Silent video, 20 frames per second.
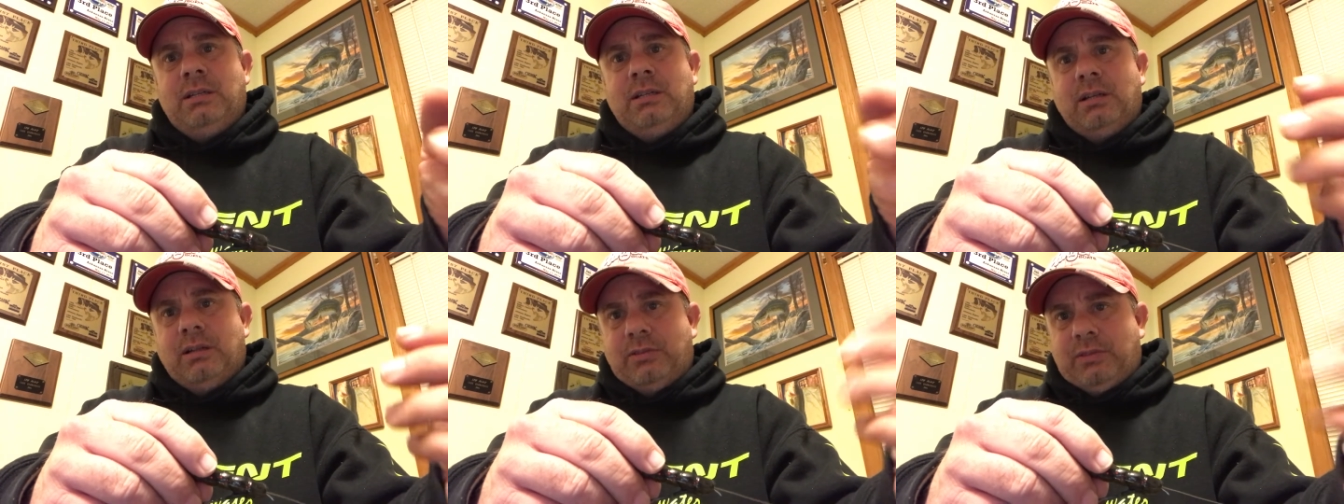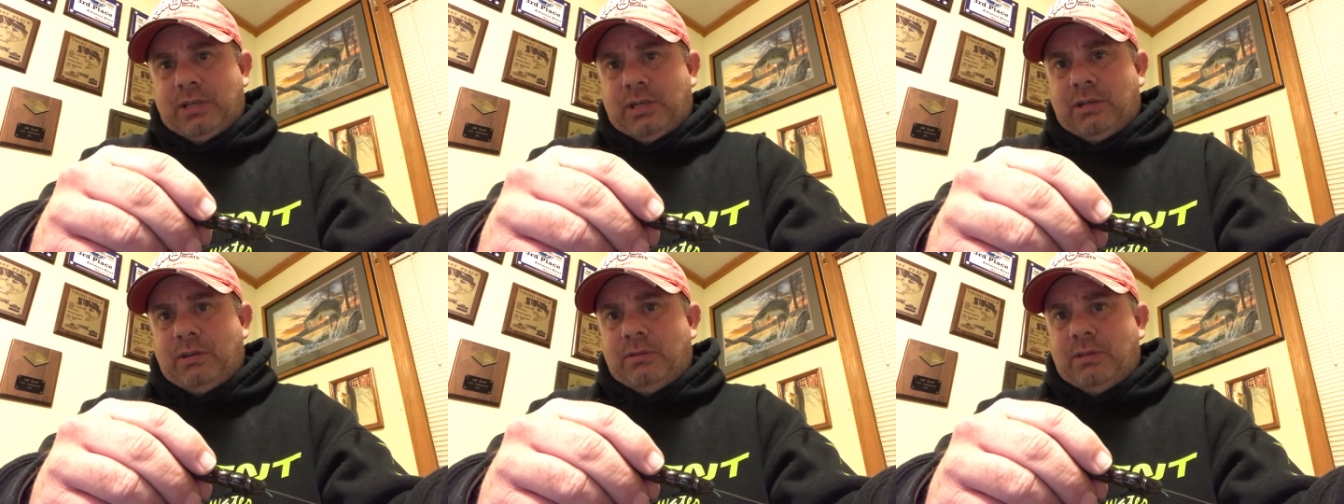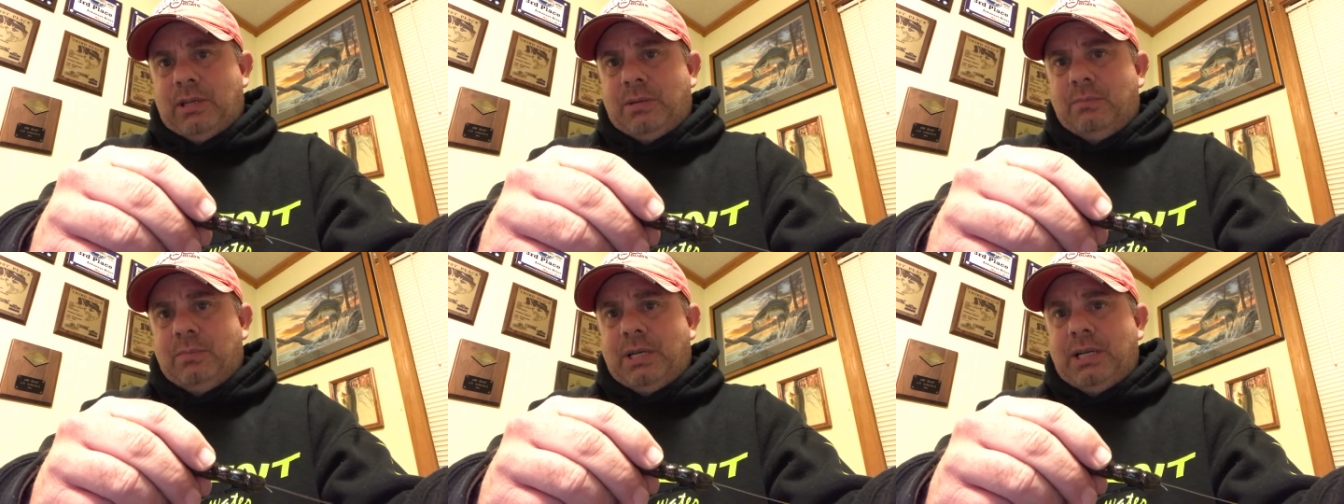and the thicker
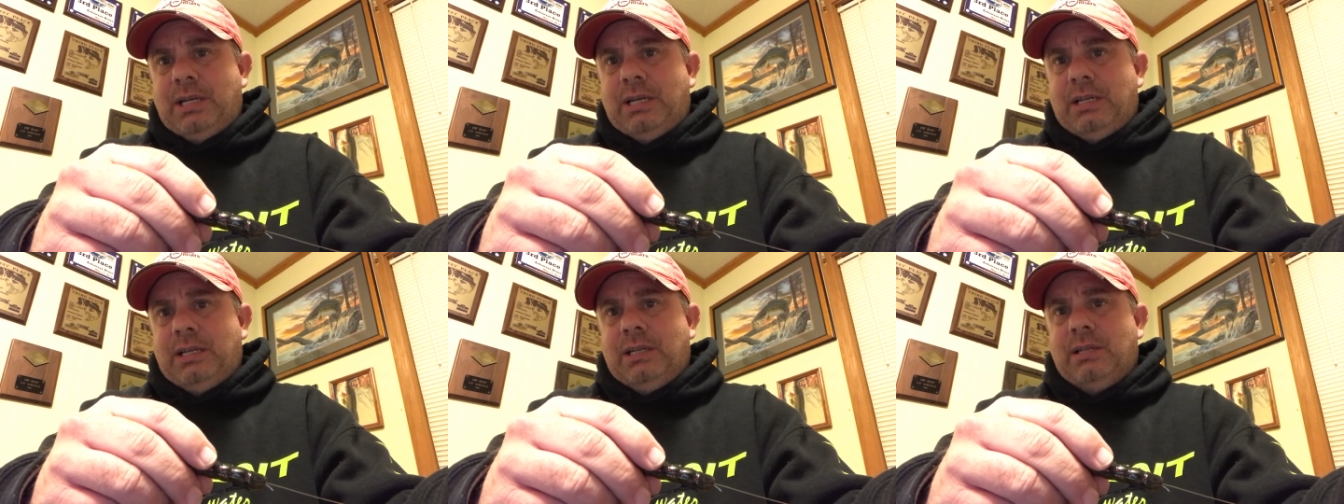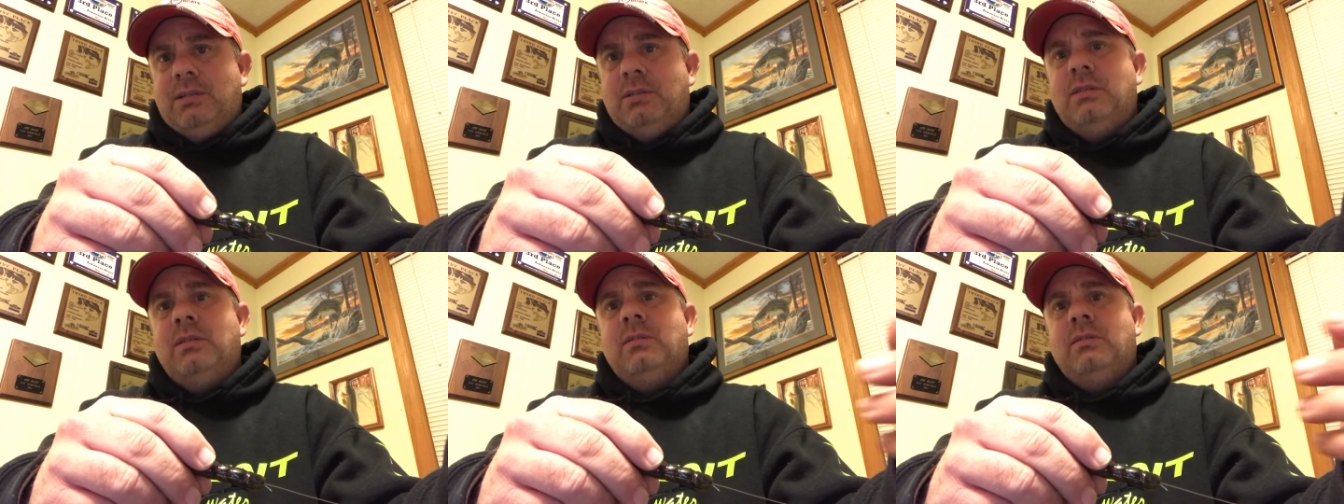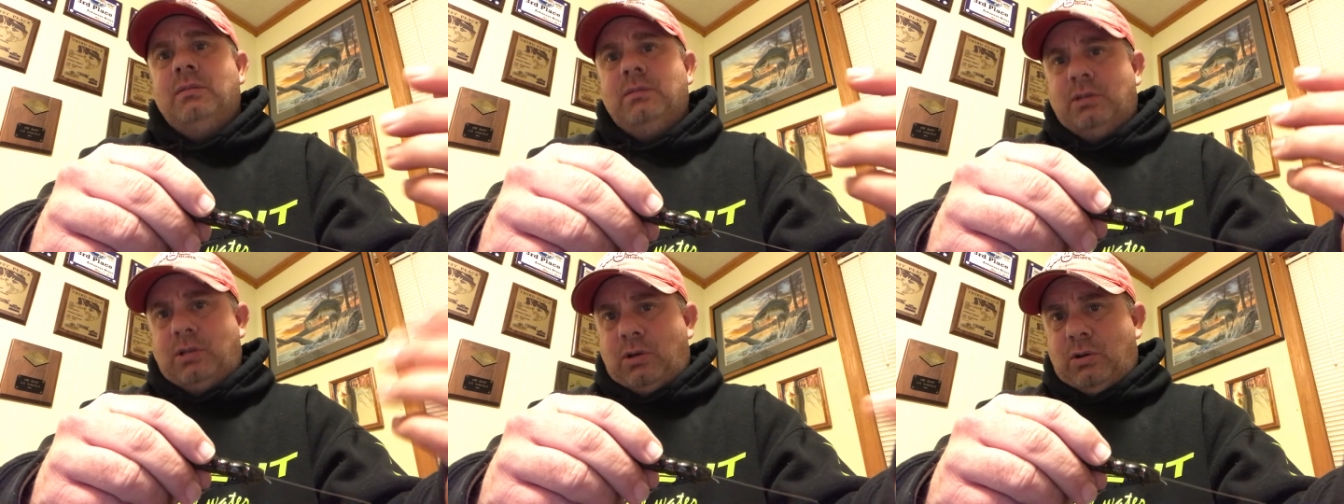that bait is,
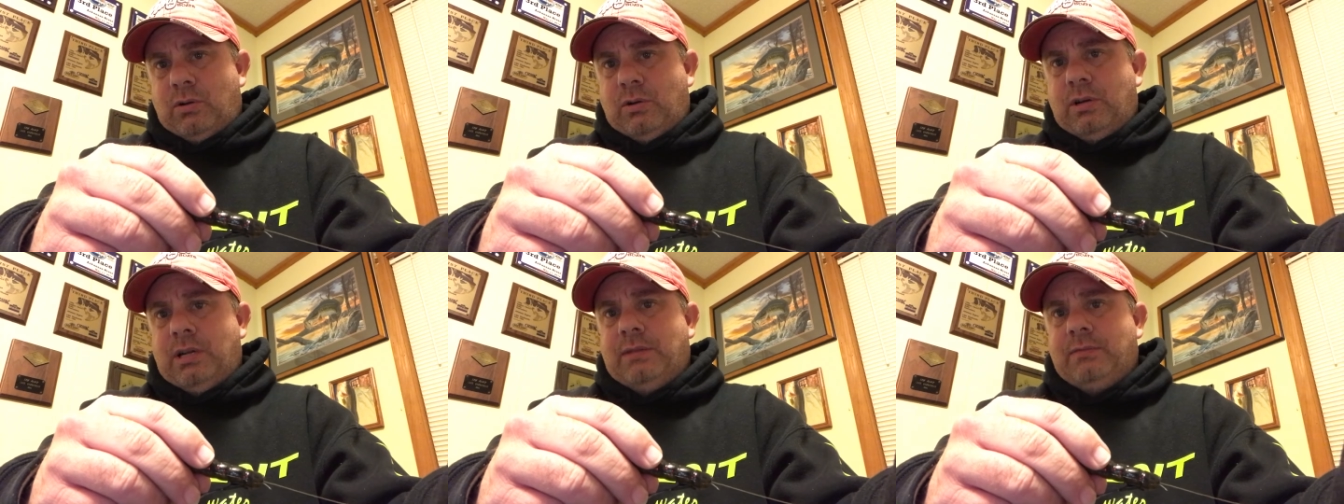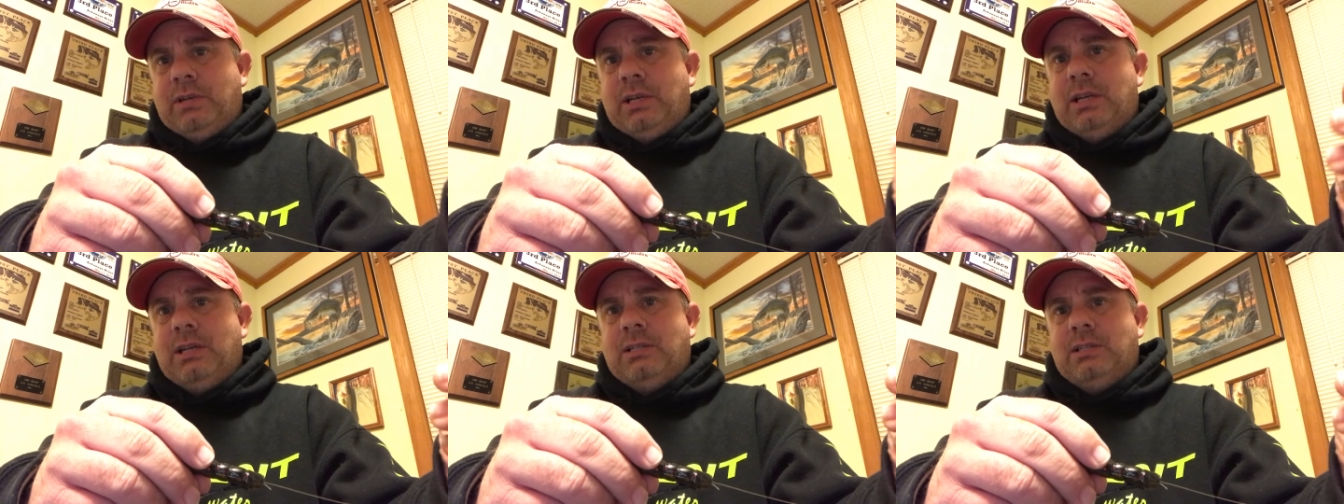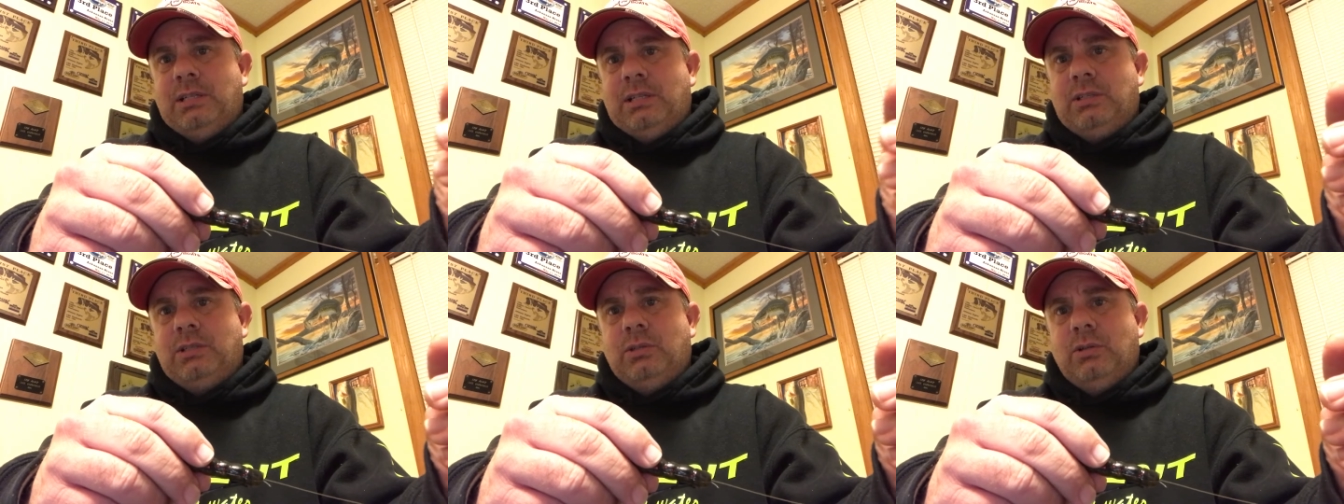the harder I've got to
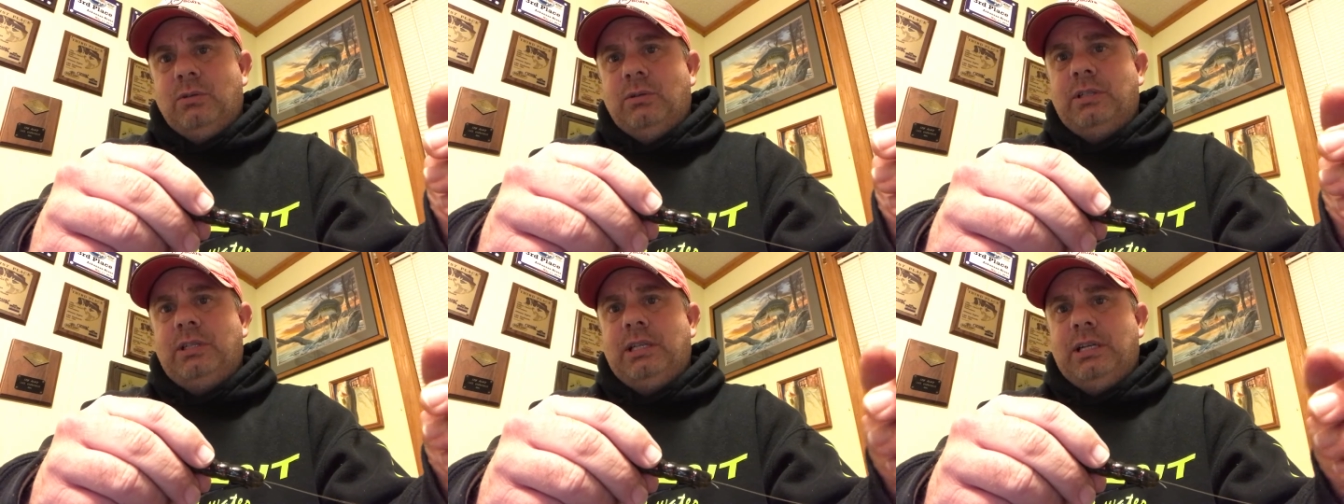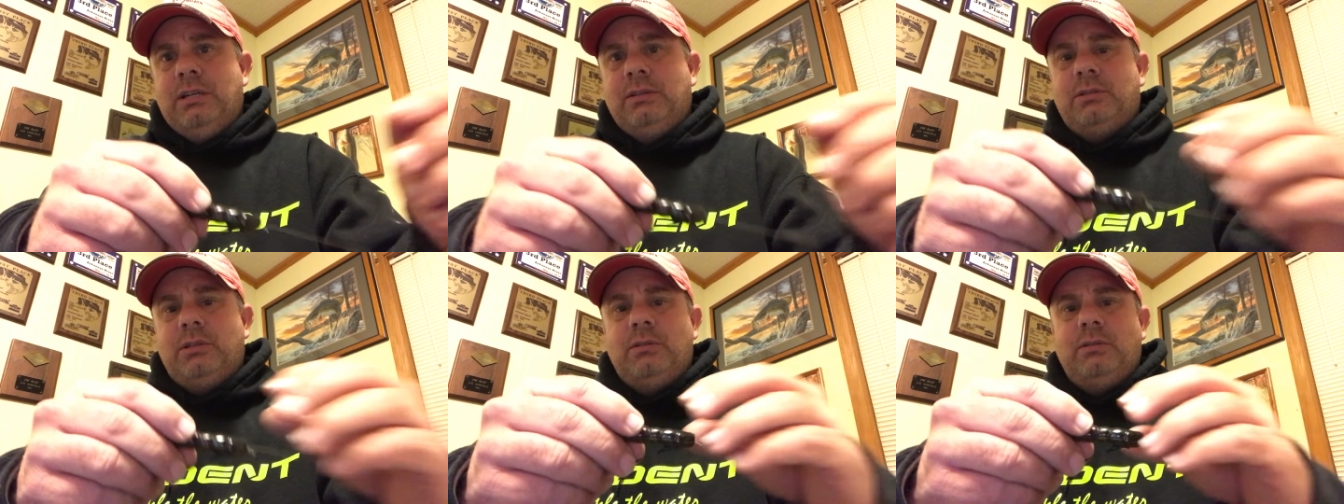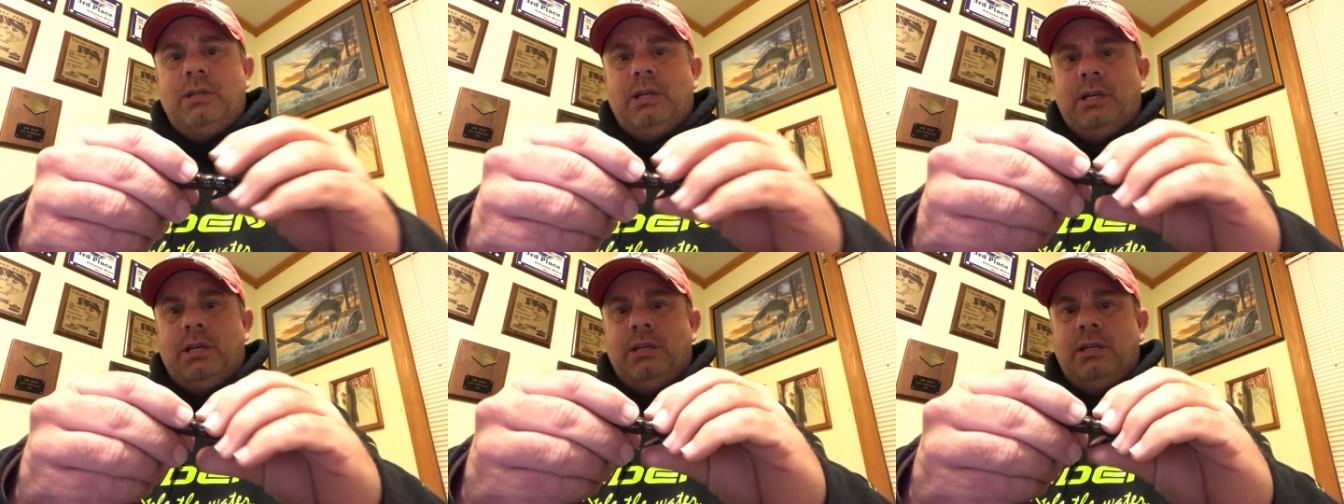set the hook to get it through
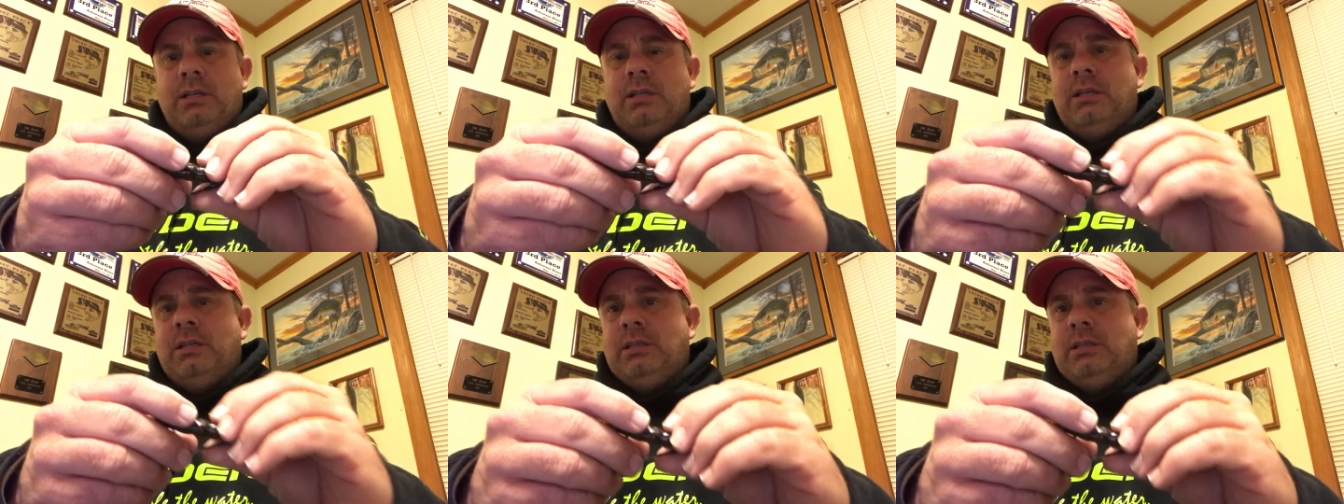there.